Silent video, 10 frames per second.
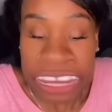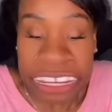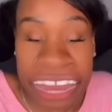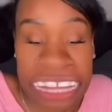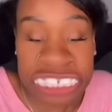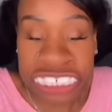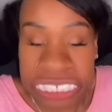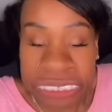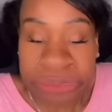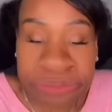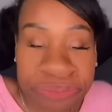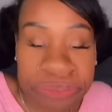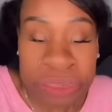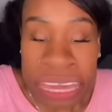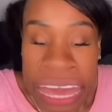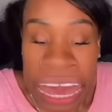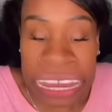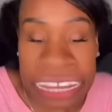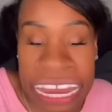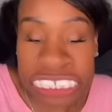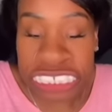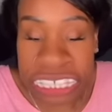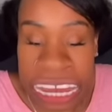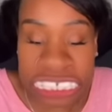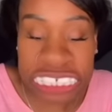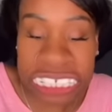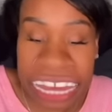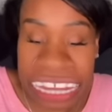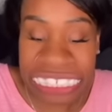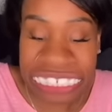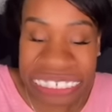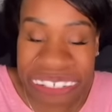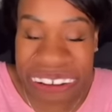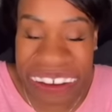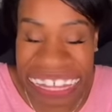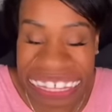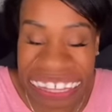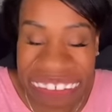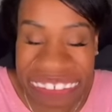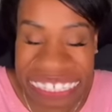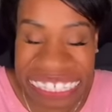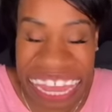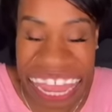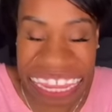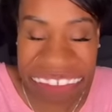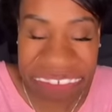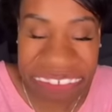Gotcha. I gotcha, gotcha, gotcha. Oh, I love this game.